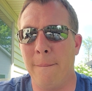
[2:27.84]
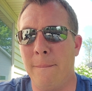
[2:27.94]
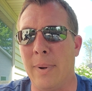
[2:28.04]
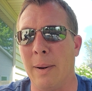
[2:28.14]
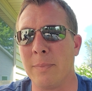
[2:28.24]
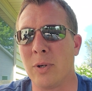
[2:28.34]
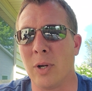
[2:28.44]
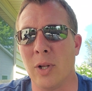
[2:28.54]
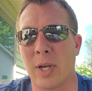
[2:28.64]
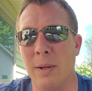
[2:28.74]
but I'm
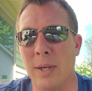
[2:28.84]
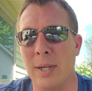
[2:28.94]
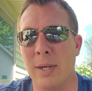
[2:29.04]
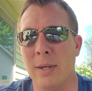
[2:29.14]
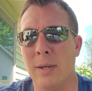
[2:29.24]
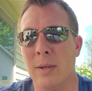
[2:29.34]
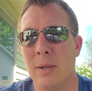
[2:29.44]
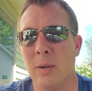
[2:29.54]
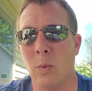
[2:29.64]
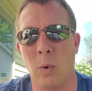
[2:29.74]
starting to look at
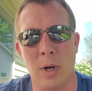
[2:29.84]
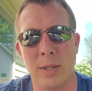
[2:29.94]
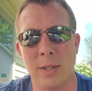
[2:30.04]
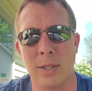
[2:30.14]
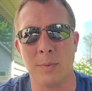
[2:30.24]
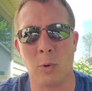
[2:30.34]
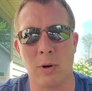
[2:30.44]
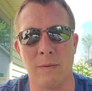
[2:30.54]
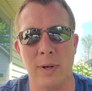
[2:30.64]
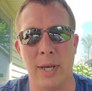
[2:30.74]
watches as more
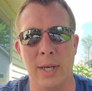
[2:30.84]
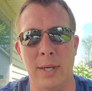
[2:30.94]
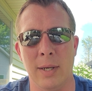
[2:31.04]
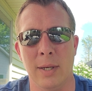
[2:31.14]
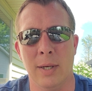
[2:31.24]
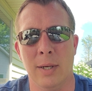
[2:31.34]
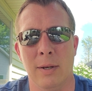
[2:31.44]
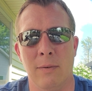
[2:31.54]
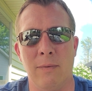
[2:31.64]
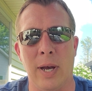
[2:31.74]
of a
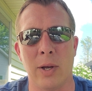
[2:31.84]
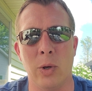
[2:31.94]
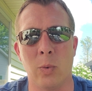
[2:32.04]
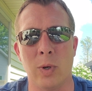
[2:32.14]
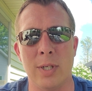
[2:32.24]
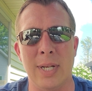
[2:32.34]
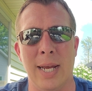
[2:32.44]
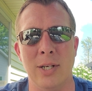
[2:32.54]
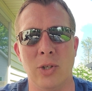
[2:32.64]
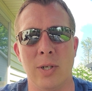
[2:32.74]
value
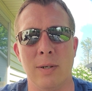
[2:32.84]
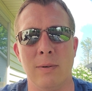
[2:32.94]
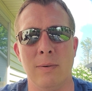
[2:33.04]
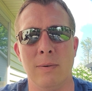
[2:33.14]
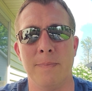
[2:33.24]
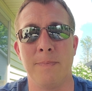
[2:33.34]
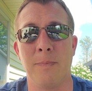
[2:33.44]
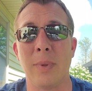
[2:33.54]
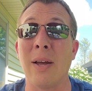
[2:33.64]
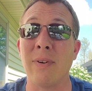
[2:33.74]
retention,
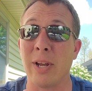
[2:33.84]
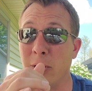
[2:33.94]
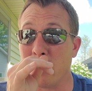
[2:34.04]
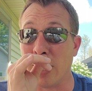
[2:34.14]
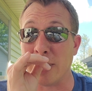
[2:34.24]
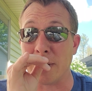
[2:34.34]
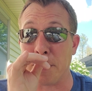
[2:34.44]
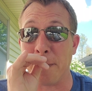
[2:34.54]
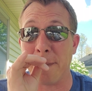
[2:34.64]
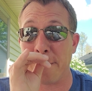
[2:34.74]
not value retention,
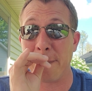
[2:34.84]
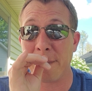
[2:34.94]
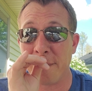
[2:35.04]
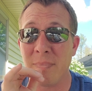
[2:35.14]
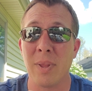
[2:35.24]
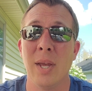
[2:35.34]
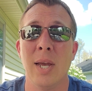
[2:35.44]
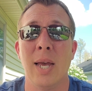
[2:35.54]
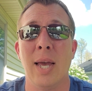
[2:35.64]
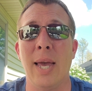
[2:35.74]

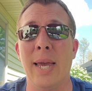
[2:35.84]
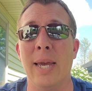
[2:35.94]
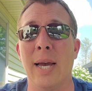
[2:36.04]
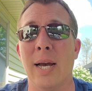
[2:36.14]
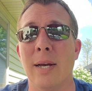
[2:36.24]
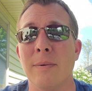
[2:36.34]
get